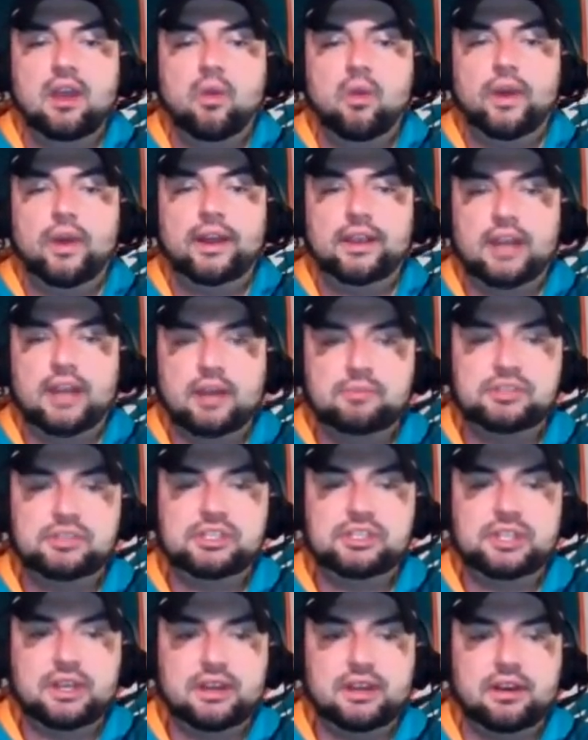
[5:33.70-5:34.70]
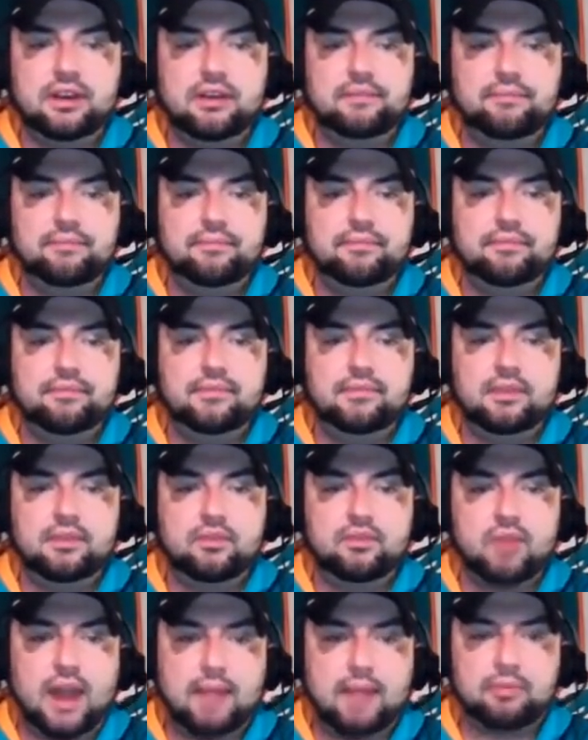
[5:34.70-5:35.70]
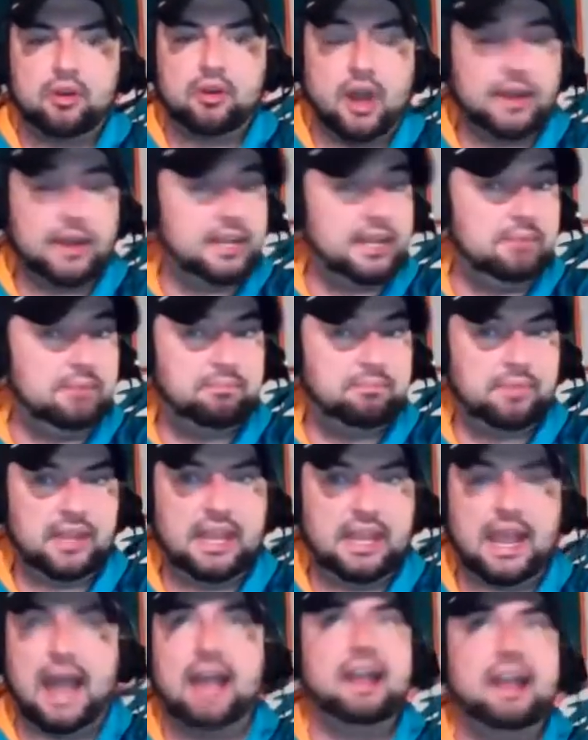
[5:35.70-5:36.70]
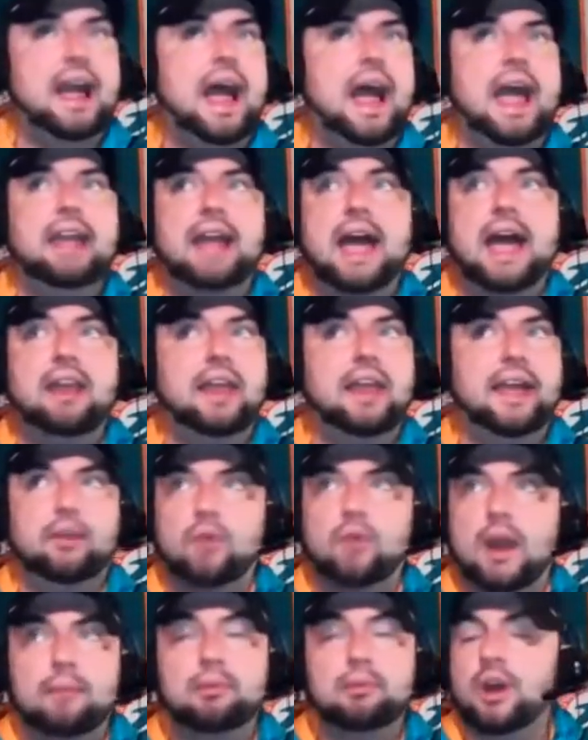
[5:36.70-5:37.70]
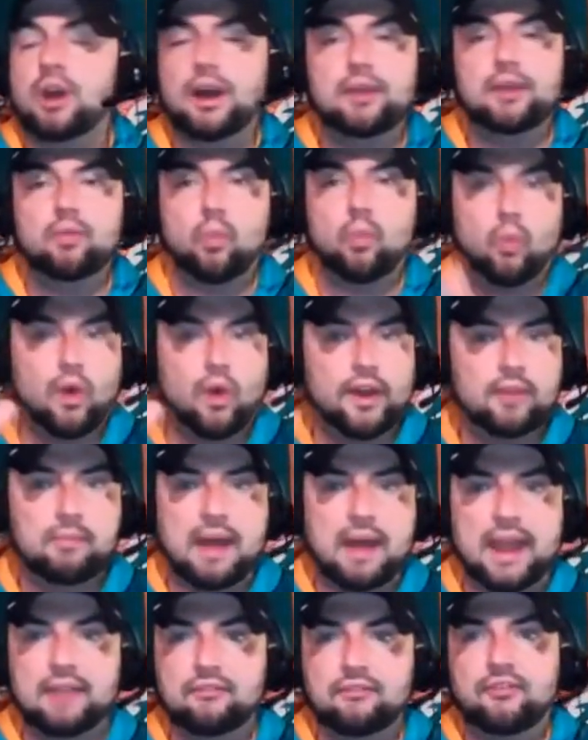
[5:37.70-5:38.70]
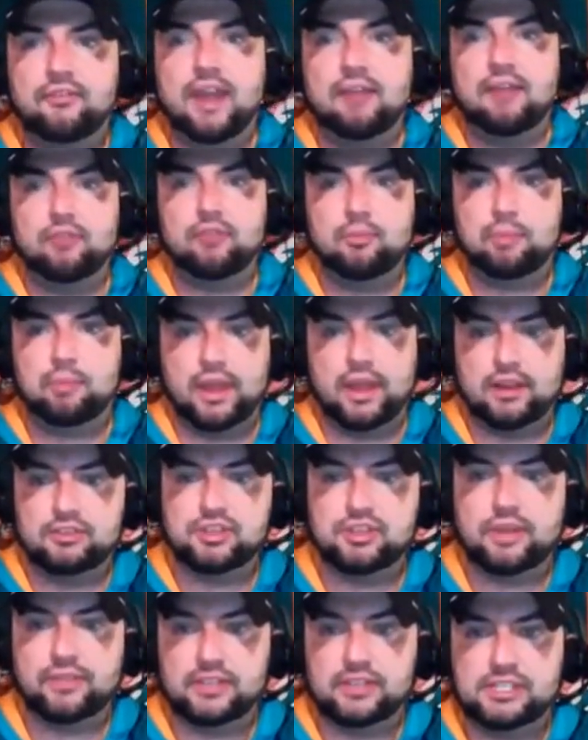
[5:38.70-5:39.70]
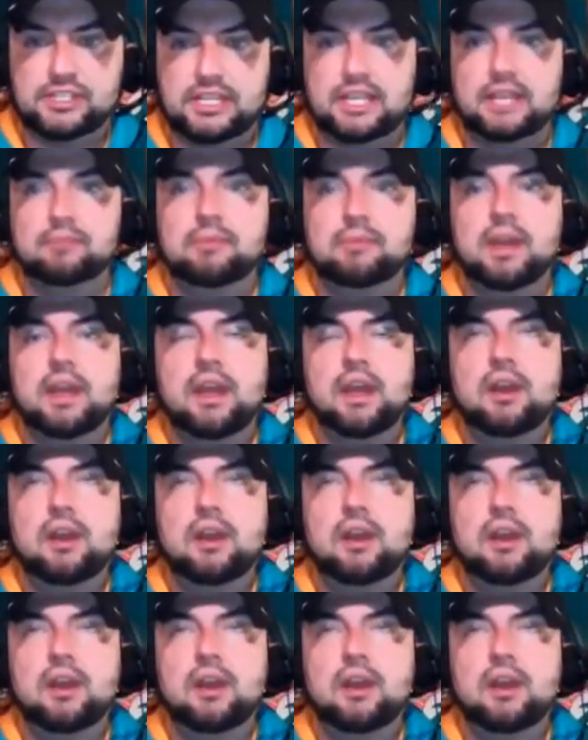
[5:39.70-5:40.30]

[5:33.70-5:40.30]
When it comes to Robert Hunt, I like Robert Hunt, one of my favorite players on the team